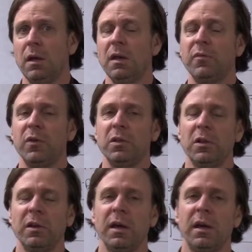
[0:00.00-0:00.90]
If we
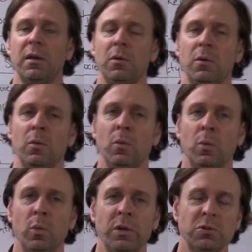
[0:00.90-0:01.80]
look at
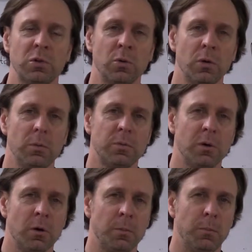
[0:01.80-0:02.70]
which groups
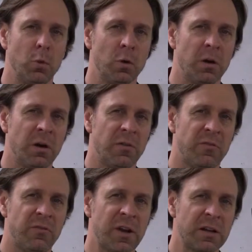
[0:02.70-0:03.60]
are more
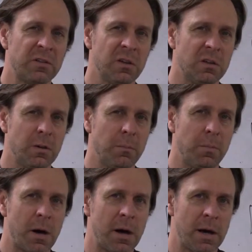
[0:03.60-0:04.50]
affected
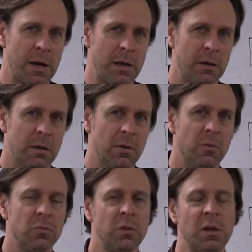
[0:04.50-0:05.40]
by
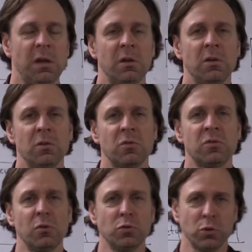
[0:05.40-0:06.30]
the
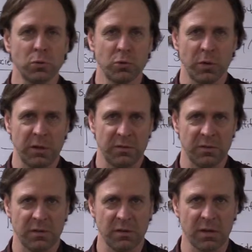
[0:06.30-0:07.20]
social trends
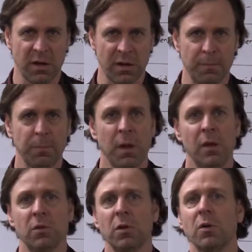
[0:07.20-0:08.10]
of the time,
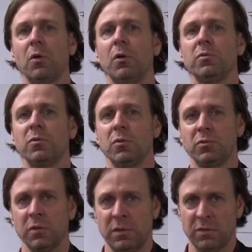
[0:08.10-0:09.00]
the cultural
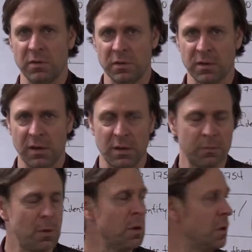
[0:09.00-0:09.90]
trends of the
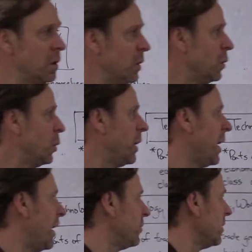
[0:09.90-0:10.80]
time, we
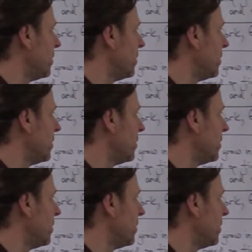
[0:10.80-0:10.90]
have to